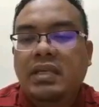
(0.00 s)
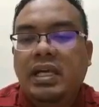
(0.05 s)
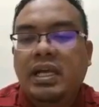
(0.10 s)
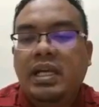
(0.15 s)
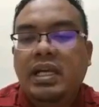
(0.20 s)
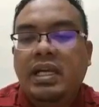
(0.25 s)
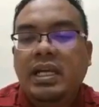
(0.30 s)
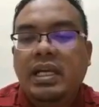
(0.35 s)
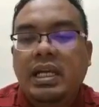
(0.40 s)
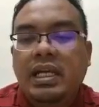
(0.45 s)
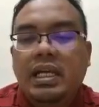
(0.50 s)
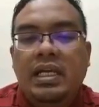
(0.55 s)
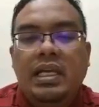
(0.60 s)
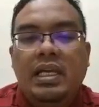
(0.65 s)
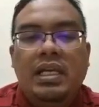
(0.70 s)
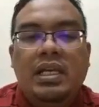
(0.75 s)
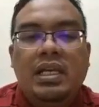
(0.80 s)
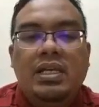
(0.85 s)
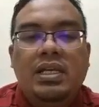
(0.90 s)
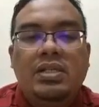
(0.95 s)
Okay,
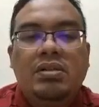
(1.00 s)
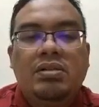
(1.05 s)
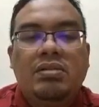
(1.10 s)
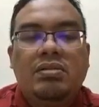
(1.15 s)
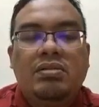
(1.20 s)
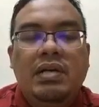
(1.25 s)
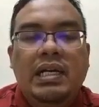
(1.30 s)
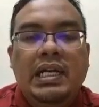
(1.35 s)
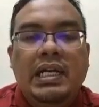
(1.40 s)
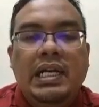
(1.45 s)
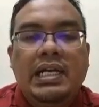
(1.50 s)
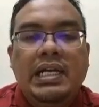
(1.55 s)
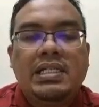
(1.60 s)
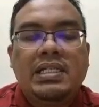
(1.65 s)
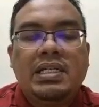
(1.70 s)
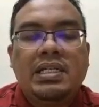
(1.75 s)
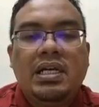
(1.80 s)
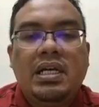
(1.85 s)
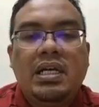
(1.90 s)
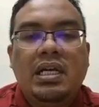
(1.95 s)
so
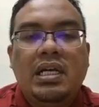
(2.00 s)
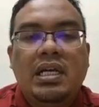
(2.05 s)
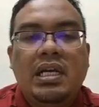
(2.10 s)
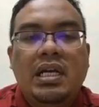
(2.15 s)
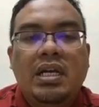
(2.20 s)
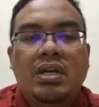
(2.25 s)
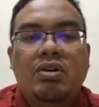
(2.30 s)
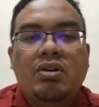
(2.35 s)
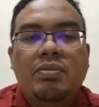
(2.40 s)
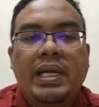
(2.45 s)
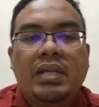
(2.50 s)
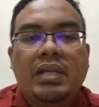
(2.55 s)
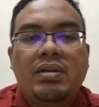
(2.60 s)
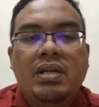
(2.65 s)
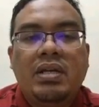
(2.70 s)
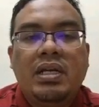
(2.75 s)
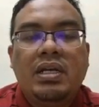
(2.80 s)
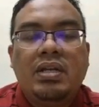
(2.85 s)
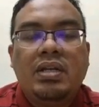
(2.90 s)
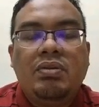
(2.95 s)
let's go back
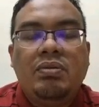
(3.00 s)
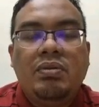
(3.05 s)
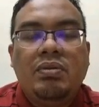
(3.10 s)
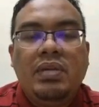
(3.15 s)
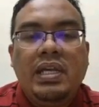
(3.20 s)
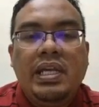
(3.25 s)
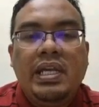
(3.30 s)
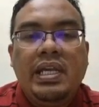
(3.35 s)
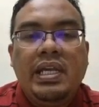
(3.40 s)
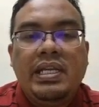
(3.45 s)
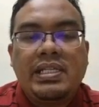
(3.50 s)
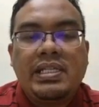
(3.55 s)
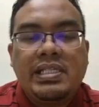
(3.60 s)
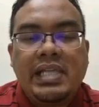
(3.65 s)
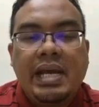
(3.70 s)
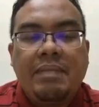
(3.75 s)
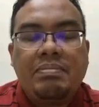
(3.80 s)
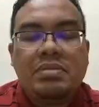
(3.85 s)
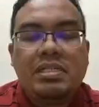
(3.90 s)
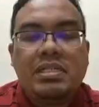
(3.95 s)
to the
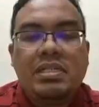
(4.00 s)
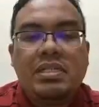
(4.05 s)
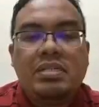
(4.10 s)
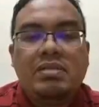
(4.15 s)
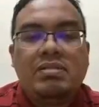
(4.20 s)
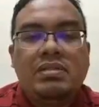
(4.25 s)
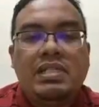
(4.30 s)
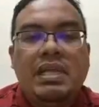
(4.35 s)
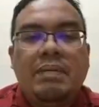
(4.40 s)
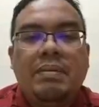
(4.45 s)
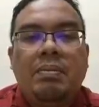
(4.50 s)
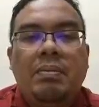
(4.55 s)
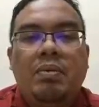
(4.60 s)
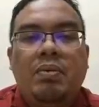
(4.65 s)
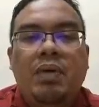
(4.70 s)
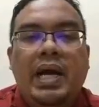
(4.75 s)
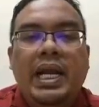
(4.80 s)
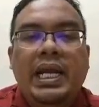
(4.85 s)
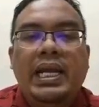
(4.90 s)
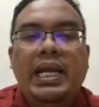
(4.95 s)
steps. So step
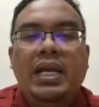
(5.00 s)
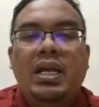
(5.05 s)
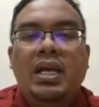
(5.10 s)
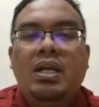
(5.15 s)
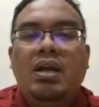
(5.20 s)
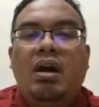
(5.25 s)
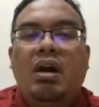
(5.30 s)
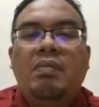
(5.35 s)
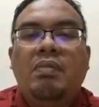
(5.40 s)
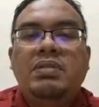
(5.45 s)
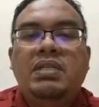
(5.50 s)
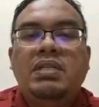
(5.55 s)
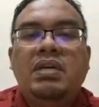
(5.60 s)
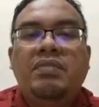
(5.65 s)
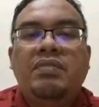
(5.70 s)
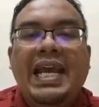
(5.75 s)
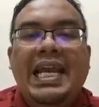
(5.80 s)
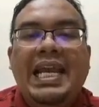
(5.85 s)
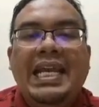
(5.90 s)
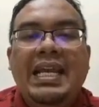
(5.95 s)
number 1,
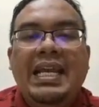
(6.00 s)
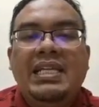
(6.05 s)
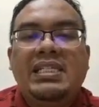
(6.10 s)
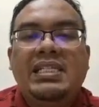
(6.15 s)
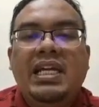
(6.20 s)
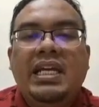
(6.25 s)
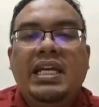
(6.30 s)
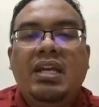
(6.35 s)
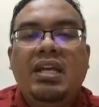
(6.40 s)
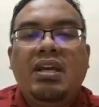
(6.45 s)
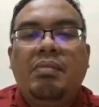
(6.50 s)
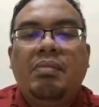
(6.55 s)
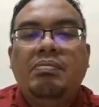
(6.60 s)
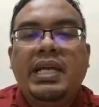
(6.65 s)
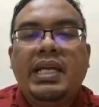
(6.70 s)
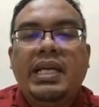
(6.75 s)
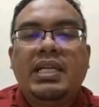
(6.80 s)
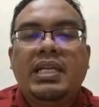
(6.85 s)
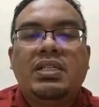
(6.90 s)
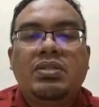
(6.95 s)
observe and list the key
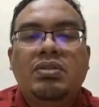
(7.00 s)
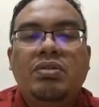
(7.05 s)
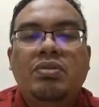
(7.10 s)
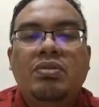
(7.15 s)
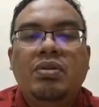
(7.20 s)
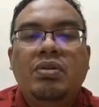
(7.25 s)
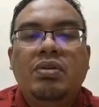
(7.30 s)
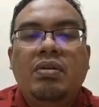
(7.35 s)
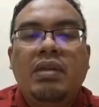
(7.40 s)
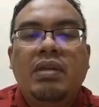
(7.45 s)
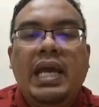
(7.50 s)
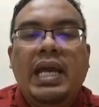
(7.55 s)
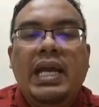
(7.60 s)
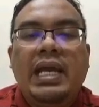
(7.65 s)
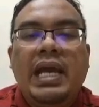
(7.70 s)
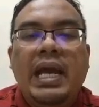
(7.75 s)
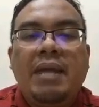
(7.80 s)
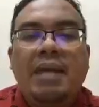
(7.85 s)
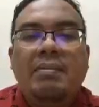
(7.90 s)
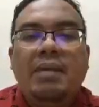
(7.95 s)
objects. So you know
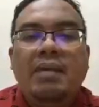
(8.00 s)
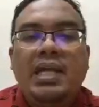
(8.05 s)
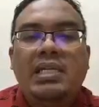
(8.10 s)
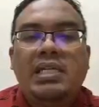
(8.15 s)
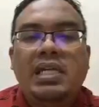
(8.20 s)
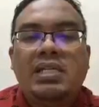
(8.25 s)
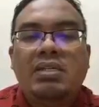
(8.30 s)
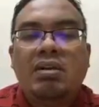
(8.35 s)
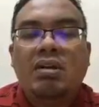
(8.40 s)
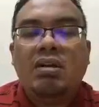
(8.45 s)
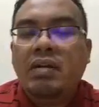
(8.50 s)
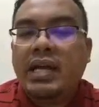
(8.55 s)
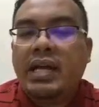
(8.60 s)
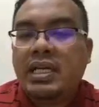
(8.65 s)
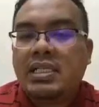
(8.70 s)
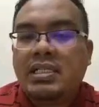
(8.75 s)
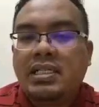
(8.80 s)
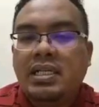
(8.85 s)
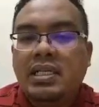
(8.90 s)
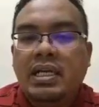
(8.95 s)
that the animal H has long
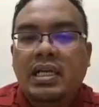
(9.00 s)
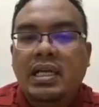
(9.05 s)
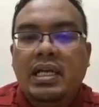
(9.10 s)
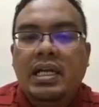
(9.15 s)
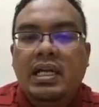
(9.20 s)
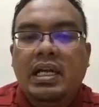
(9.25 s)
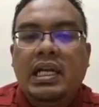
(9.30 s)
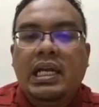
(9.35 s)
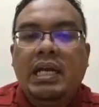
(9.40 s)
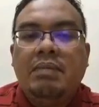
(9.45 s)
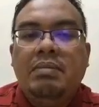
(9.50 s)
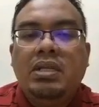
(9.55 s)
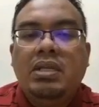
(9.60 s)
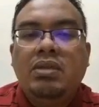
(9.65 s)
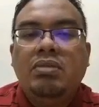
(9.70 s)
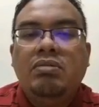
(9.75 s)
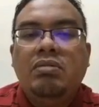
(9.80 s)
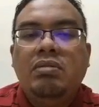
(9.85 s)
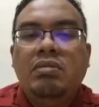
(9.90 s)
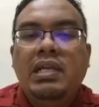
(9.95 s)
legs. Number
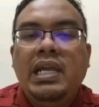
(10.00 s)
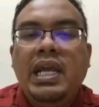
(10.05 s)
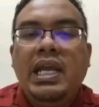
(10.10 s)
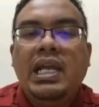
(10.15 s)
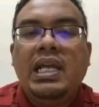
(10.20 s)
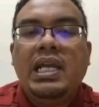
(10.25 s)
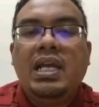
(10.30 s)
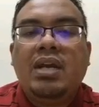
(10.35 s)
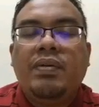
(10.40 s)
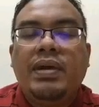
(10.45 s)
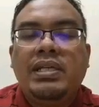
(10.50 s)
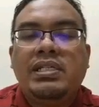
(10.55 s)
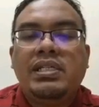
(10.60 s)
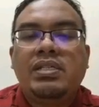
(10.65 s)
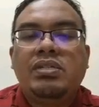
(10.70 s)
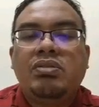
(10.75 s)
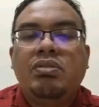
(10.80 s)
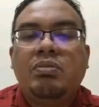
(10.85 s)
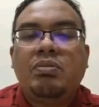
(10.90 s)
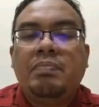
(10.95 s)
2, link the
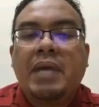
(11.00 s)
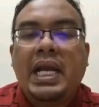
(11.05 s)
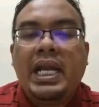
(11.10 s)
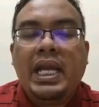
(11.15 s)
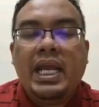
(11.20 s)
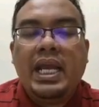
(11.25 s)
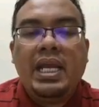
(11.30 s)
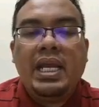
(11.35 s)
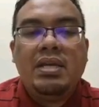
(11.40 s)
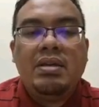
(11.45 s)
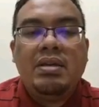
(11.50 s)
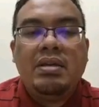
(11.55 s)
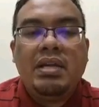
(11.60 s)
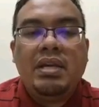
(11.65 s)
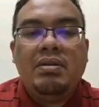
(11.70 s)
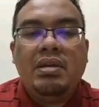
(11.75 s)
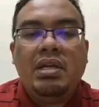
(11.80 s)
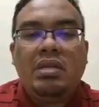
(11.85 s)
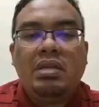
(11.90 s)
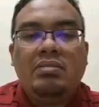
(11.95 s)
questions to part A.
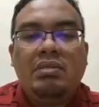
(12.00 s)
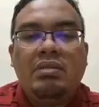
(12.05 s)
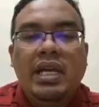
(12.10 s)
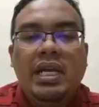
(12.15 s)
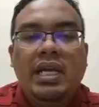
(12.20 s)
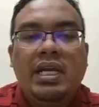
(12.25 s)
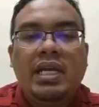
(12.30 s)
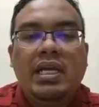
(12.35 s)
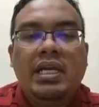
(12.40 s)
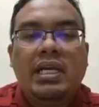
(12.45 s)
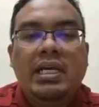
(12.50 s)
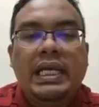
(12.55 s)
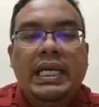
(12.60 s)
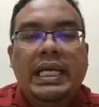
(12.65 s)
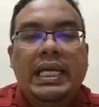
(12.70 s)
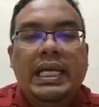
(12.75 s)
Okay, you need to link.